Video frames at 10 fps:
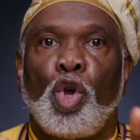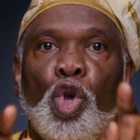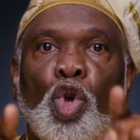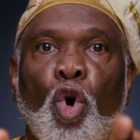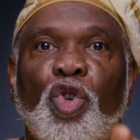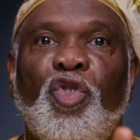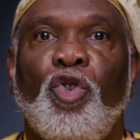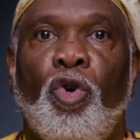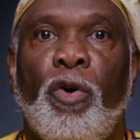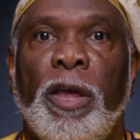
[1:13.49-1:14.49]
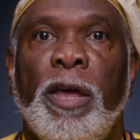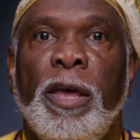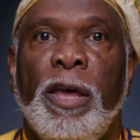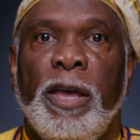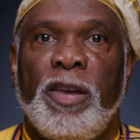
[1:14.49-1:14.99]
Your story
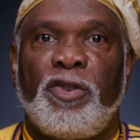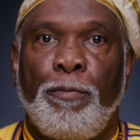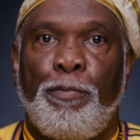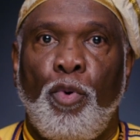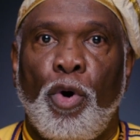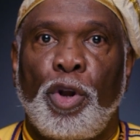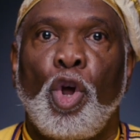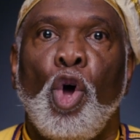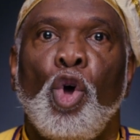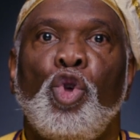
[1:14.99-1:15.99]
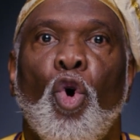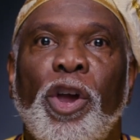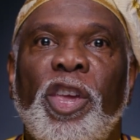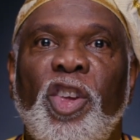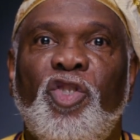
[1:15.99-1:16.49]
is important. Your
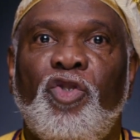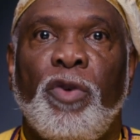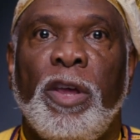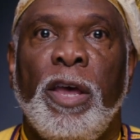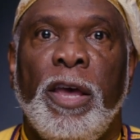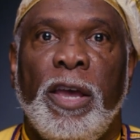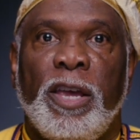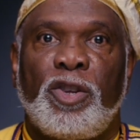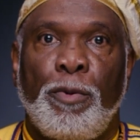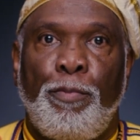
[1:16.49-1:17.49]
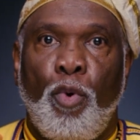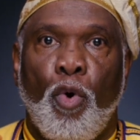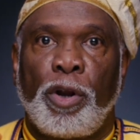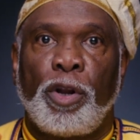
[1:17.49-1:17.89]
history is important.